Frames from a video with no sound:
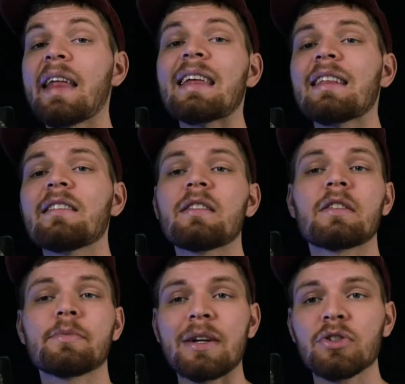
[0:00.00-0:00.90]
I think this is
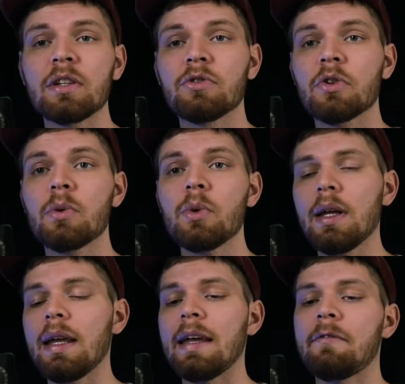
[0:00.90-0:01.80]
especially true
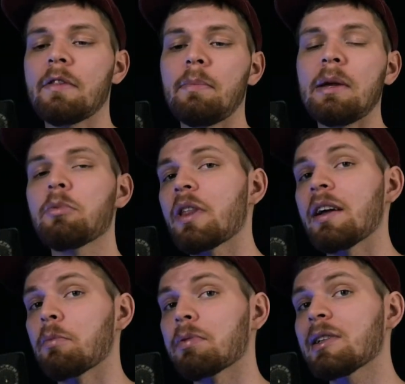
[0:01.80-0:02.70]
if the people
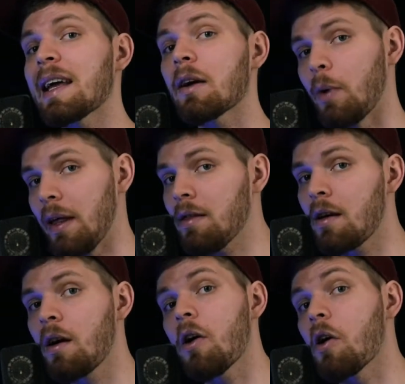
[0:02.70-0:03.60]
that you're playing
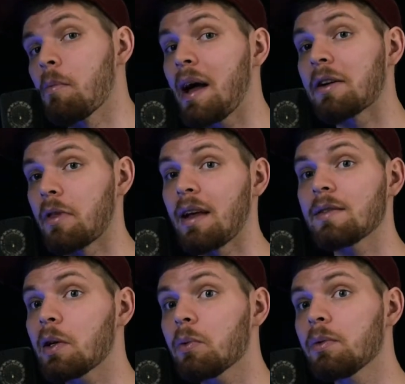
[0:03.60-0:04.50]
with are better
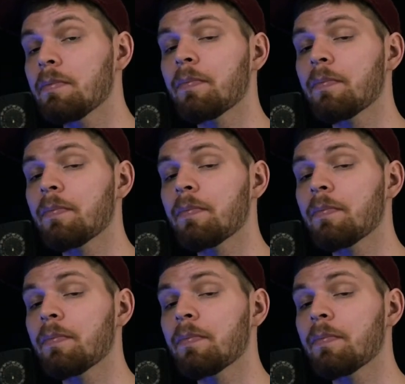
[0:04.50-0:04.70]
than you.